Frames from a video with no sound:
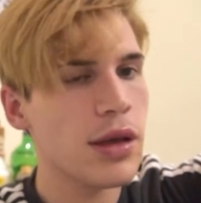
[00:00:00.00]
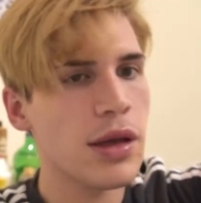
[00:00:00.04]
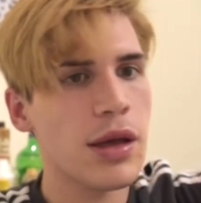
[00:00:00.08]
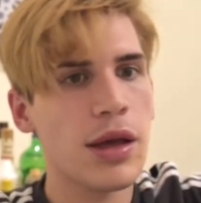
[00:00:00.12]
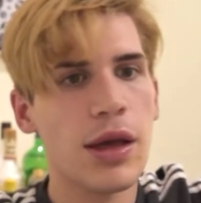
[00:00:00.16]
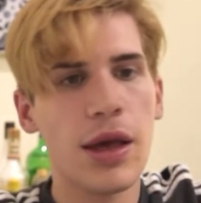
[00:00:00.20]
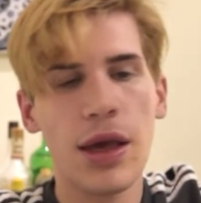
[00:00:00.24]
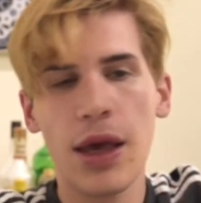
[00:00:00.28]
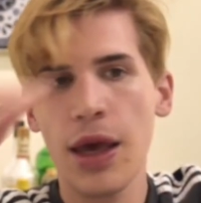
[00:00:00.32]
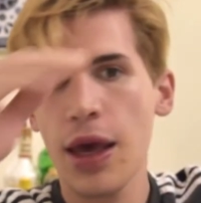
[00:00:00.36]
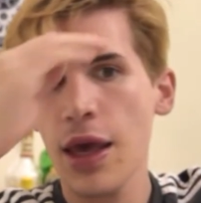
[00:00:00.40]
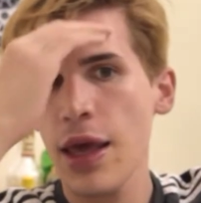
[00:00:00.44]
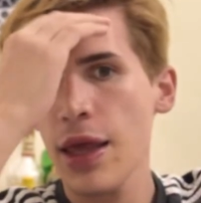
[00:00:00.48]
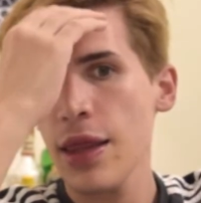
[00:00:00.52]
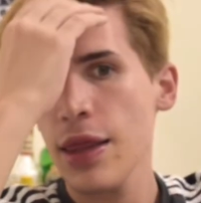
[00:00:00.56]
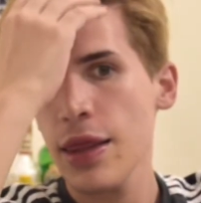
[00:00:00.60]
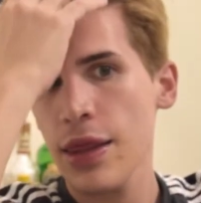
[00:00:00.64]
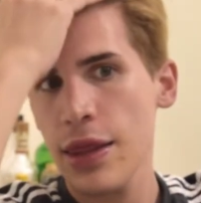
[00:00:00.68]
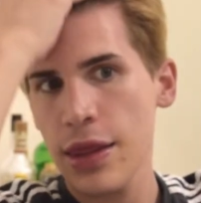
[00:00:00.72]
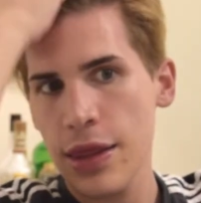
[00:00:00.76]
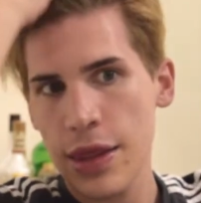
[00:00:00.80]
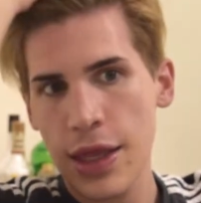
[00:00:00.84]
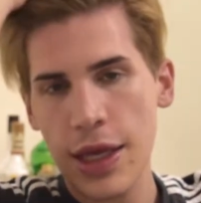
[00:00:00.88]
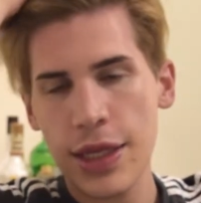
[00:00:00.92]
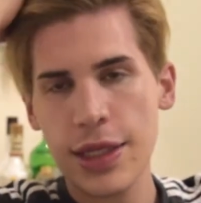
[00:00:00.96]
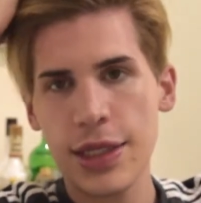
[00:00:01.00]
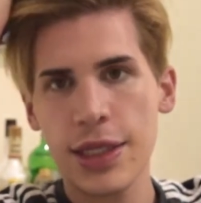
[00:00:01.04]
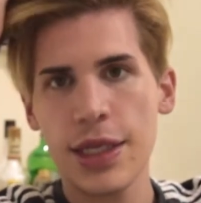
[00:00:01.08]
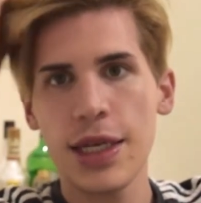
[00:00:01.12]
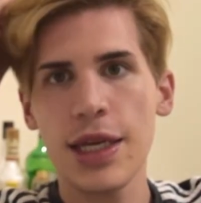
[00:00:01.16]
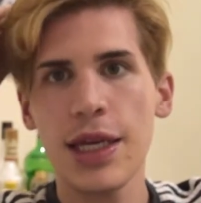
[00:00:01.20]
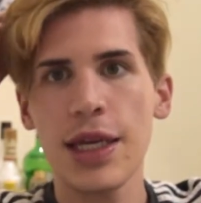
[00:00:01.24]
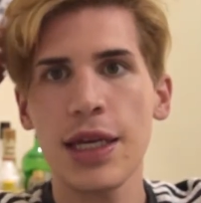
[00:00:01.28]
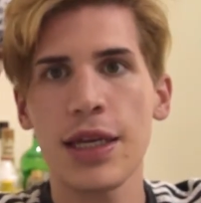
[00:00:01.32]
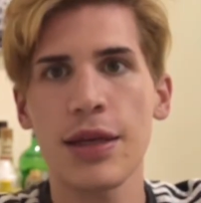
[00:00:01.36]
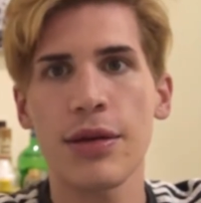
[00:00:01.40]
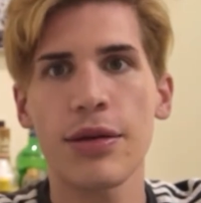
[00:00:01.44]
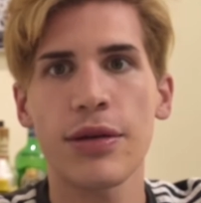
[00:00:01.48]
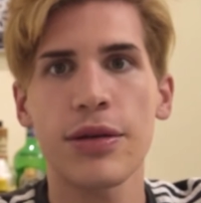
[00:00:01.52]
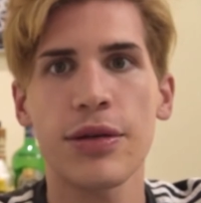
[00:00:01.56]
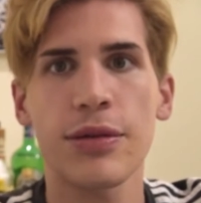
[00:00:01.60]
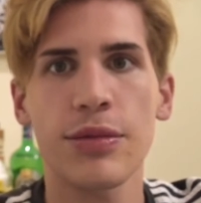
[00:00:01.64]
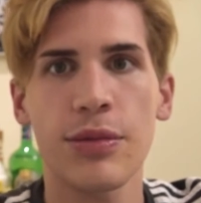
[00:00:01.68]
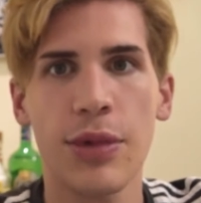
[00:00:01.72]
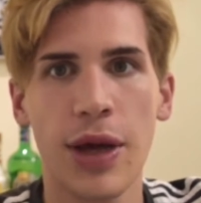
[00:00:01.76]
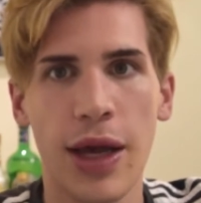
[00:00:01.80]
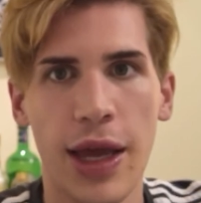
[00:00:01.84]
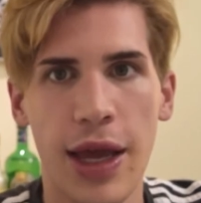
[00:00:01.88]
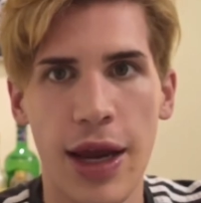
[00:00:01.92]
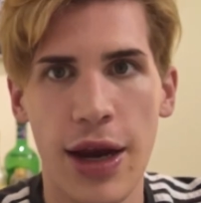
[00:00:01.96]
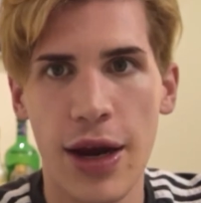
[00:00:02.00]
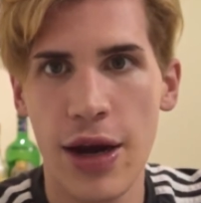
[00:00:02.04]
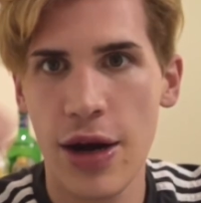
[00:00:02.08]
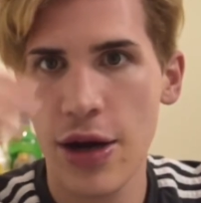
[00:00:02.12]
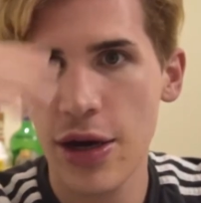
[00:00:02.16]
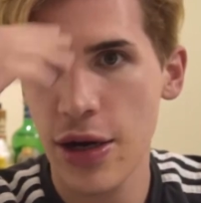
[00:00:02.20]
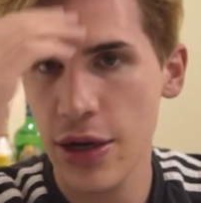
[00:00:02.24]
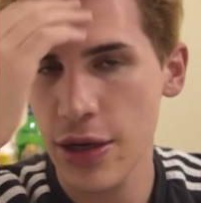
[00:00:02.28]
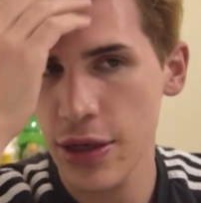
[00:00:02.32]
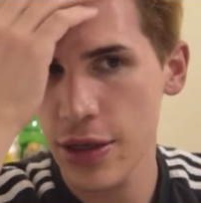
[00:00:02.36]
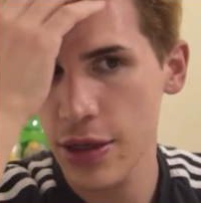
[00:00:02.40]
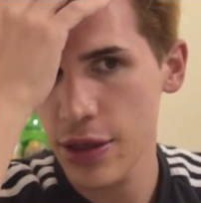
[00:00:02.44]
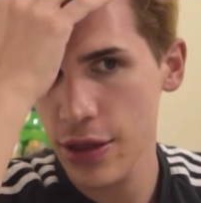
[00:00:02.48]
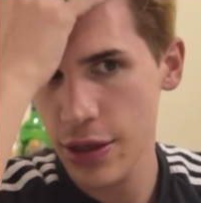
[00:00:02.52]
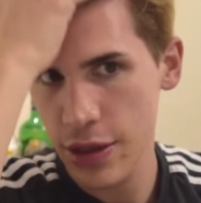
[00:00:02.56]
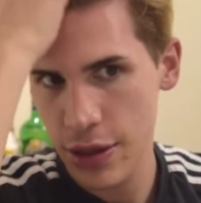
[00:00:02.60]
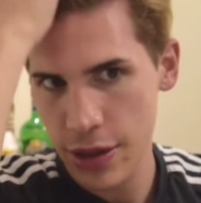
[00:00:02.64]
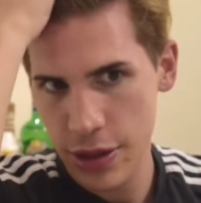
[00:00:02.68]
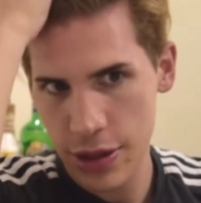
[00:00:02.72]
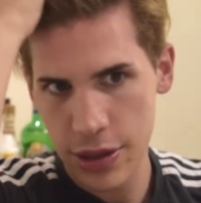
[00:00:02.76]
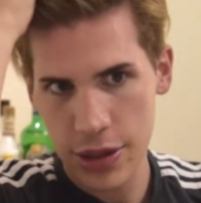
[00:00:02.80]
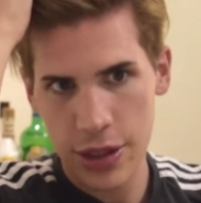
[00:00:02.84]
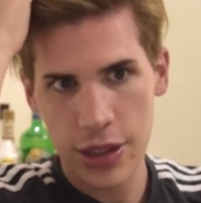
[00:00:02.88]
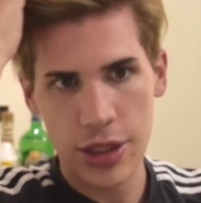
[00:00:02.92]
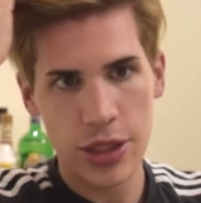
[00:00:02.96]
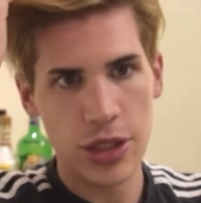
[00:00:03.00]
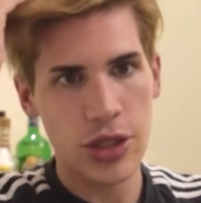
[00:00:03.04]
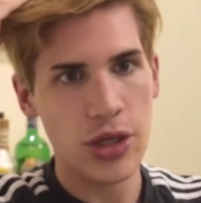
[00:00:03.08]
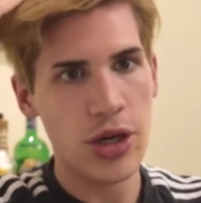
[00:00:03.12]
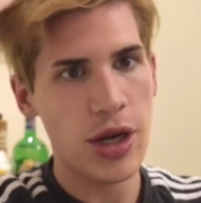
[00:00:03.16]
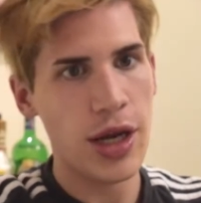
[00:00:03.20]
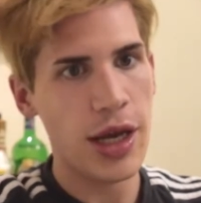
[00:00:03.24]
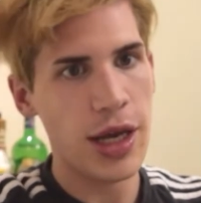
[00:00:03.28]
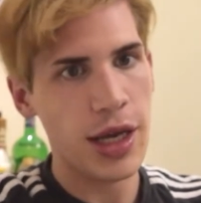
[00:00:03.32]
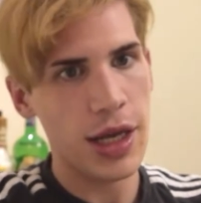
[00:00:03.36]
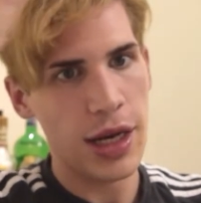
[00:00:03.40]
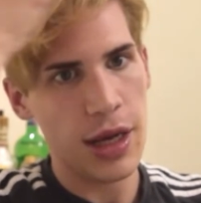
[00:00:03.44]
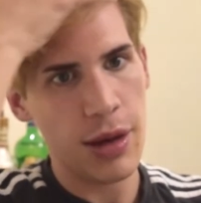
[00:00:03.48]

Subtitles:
And that's it. My hair straight.